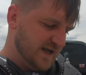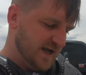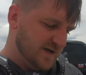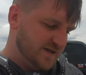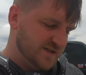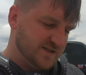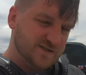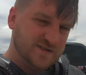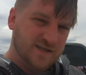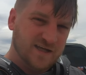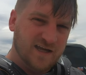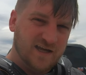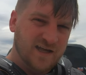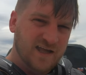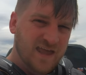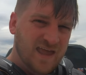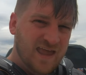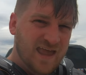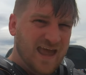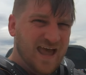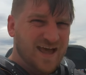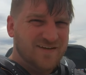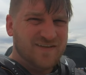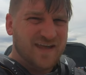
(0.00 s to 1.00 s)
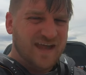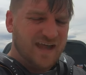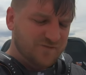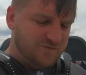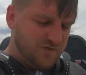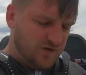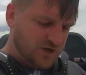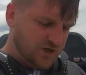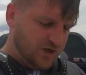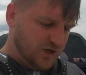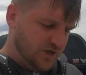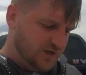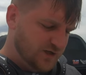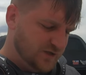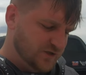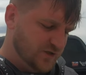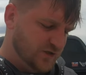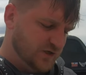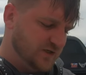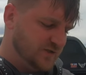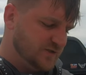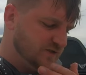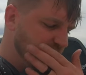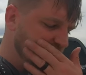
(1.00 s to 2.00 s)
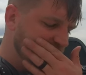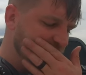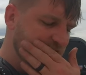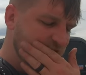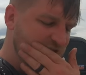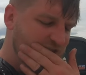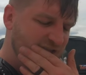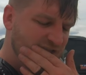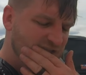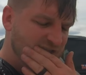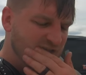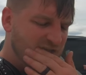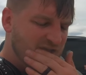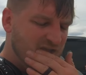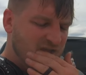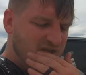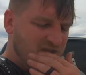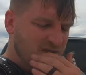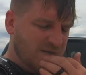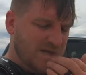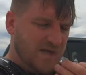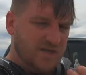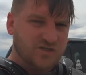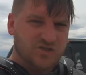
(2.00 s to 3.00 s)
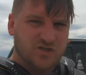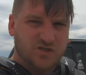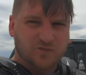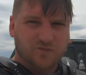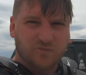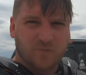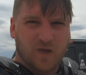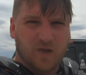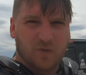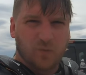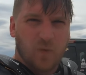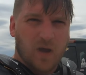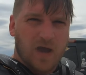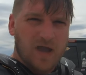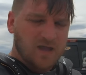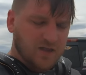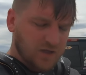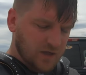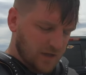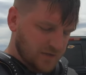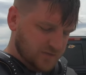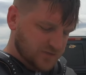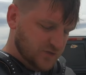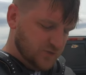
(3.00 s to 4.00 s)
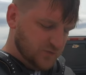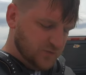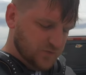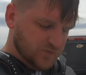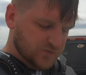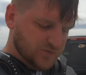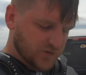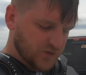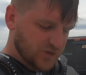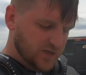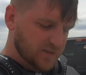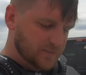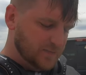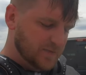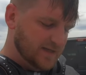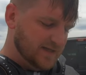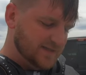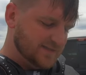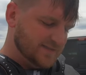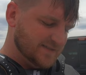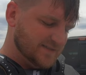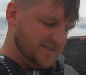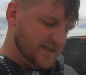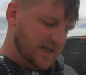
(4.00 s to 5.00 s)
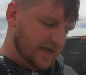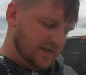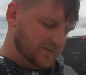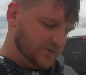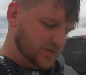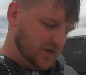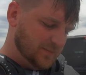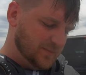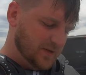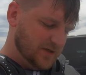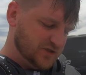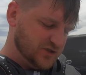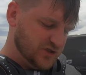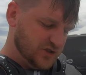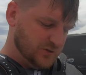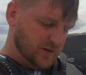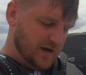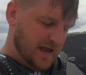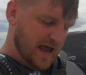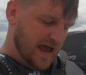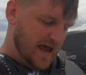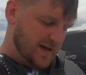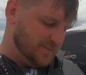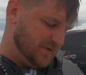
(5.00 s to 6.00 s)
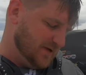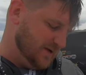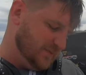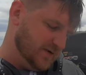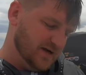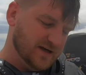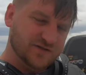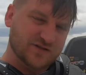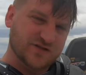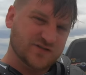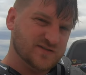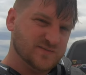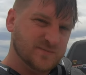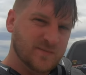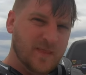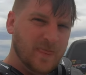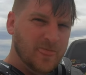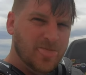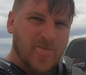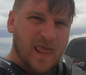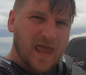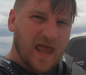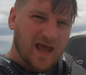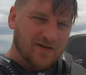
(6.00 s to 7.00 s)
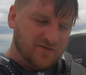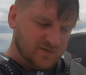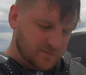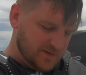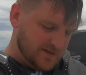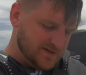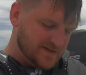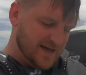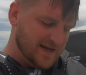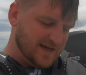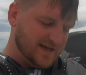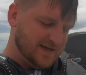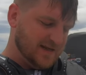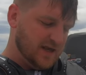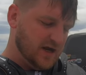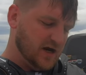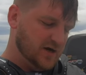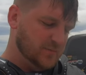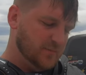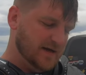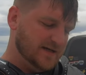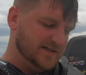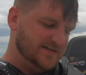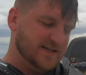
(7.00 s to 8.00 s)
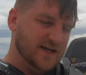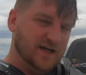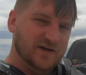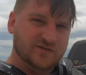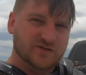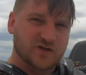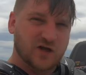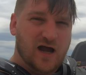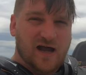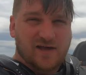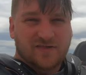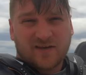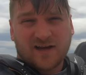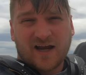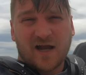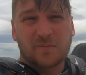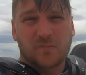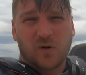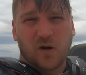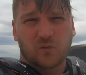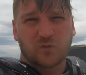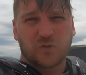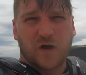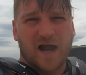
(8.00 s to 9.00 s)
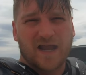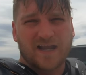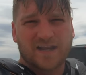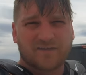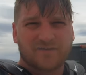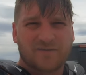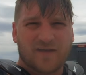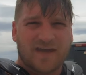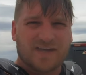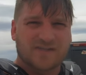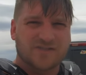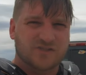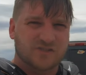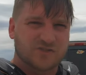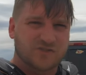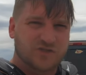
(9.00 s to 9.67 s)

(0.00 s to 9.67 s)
I just uh, haven't had very good endurance lately. I'm not sure, if, a while ago I was doing those thirty minutes and stuff, so I'm not sure what happened, but just haven't been taking care of myself, so I think I'm riding faster